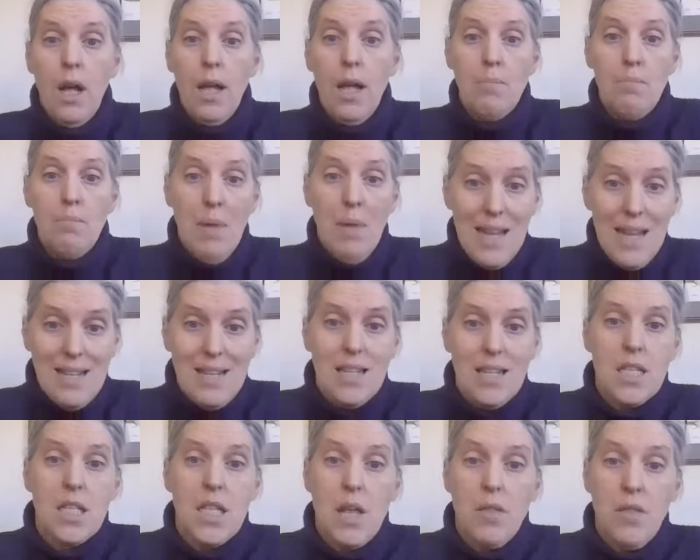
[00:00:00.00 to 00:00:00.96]

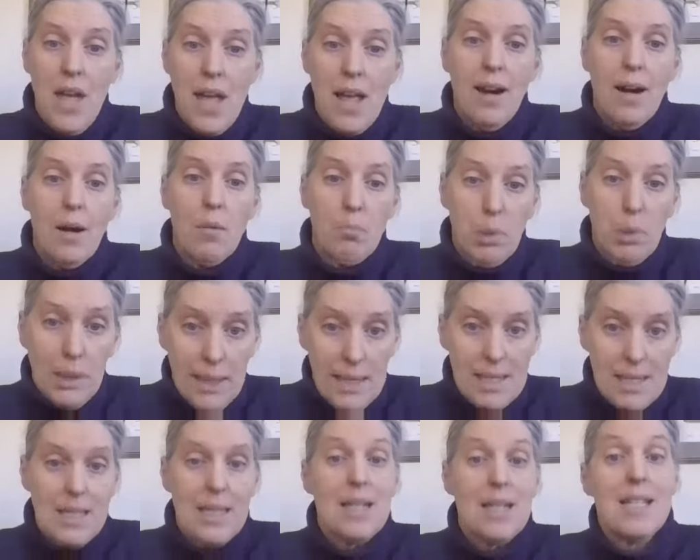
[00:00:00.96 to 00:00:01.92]
means that they are
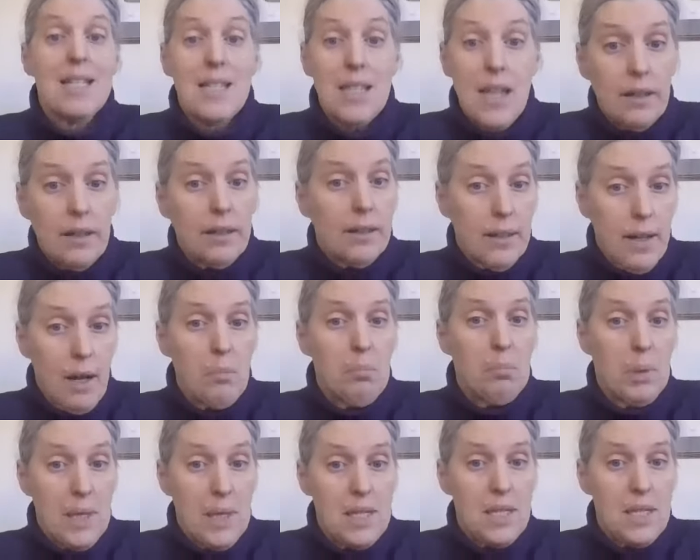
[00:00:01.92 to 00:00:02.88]
placing certain
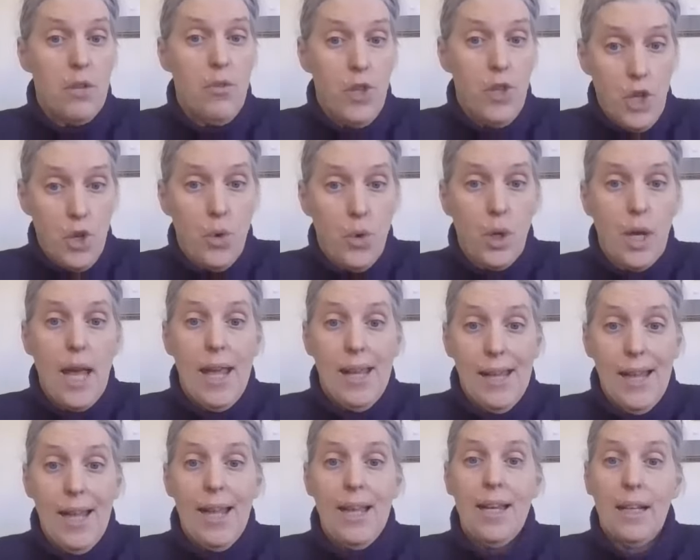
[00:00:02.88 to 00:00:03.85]
companies in the UK
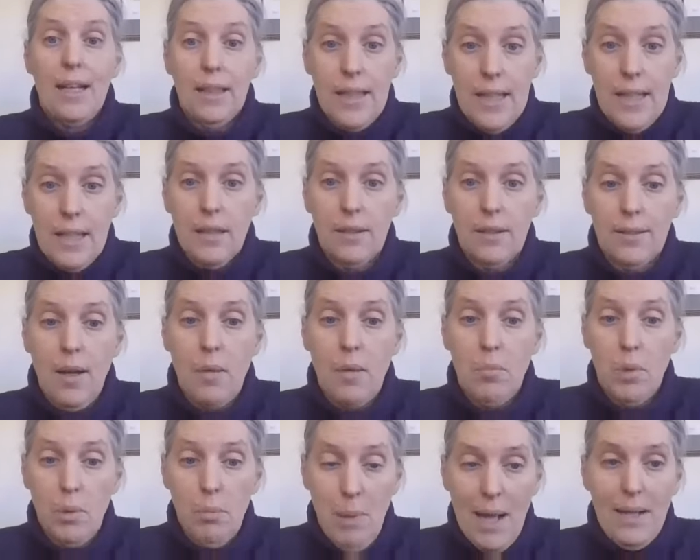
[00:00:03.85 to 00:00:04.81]
in a legal
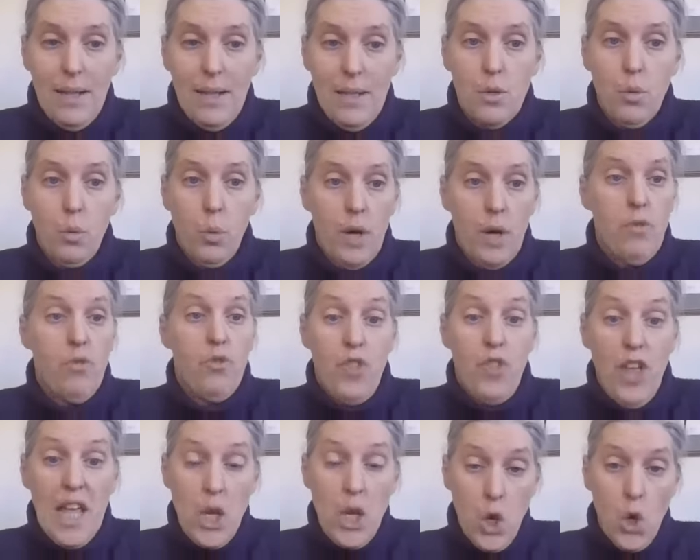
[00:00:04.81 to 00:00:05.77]
double bind, where
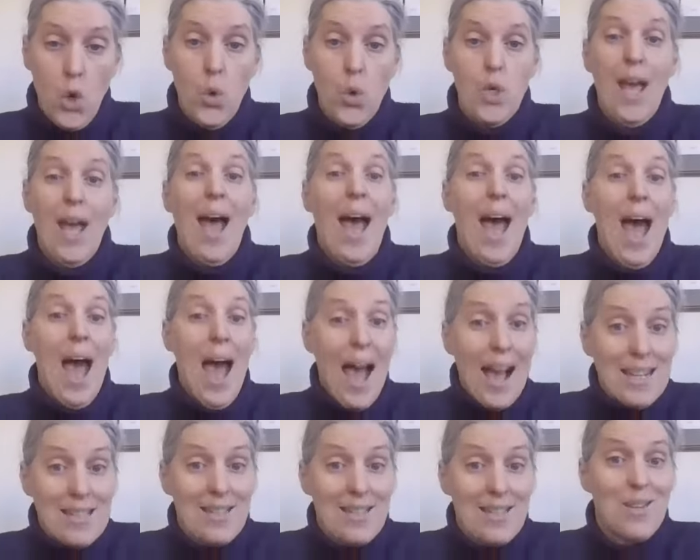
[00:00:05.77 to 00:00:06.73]
they could,
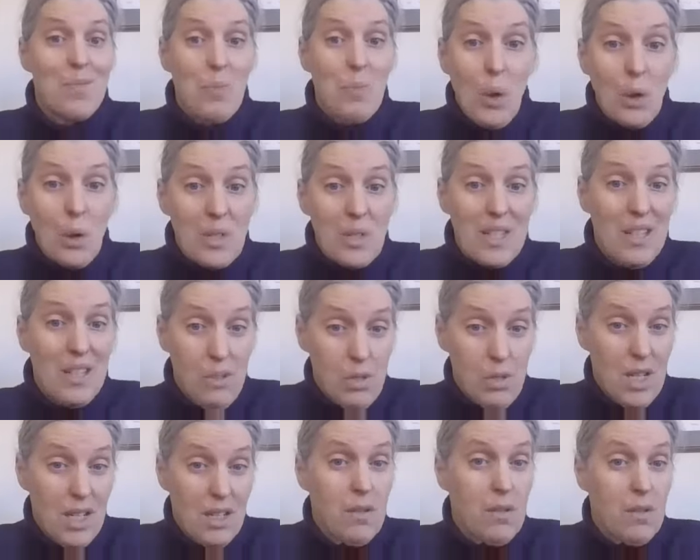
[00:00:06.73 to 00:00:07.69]
as the
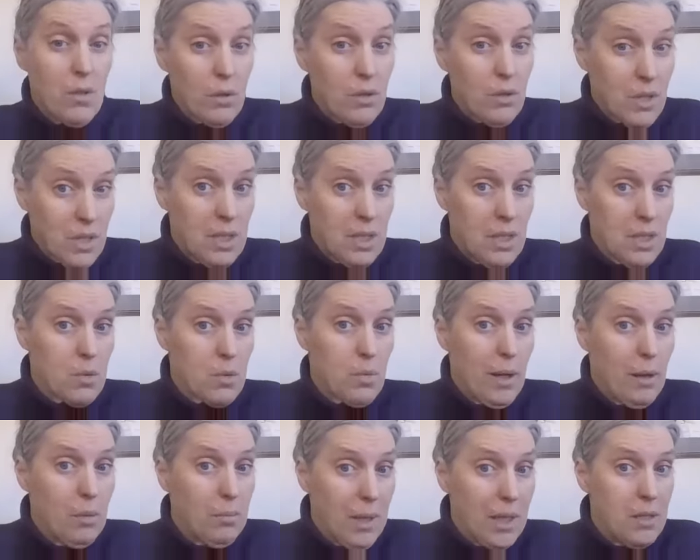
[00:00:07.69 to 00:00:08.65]
prosecuting authority as
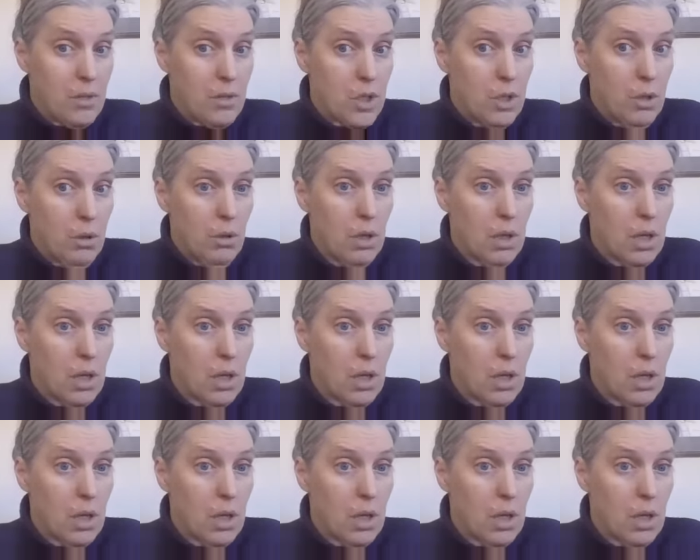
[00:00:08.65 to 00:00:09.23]
well, mind you,